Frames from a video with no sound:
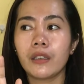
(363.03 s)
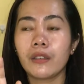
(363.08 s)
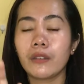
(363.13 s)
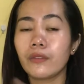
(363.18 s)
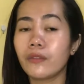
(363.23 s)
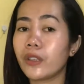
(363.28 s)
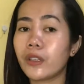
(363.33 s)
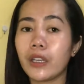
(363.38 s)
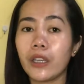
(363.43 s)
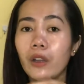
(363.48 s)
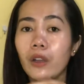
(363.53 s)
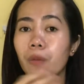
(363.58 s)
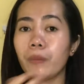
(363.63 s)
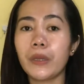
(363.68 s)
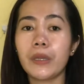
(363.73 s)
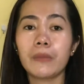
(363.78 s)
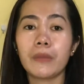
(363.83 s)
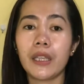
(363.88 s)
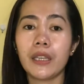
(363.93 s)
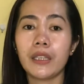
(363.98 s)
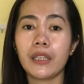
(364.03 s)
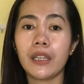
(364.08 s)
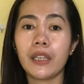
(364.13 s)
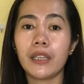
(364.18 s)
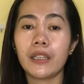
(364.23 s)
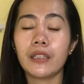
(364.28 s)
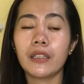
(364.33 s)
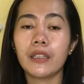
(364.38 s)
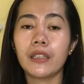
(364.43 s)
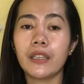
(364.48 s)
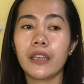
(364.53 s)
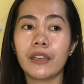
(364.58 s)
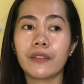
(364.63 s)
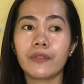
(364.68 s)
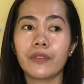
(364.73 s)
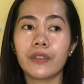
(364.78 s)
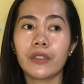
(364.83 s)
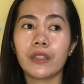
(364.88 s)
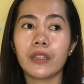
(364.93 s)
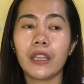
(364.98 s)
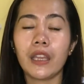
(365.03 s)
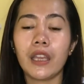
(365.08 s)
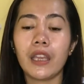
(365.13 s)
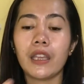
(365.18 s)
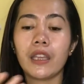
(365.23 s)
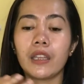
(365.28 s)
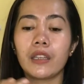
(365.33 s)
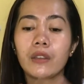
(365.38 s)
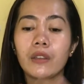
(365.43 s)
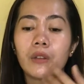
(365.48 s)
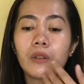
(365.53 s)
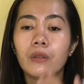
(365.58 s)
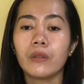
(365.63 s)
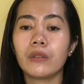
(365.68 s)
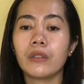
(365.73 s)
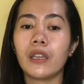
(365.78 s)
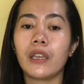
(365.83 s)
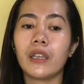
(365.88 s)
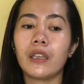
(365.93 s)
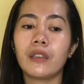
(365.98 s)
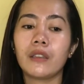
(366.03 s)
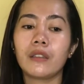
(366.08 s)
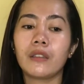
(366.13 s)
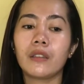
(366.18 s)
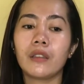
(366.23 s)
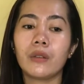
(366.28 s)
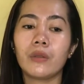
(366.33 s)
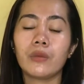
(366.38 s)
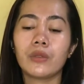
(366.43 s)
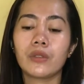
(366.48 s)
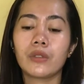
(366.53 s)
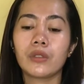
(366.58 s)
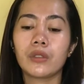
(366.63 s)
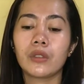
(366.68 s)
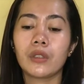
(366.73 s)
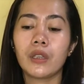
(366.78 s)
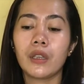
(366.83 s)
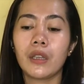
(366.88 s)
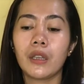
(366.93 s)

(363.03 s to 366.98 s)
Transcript: very open-minded in everything and all like those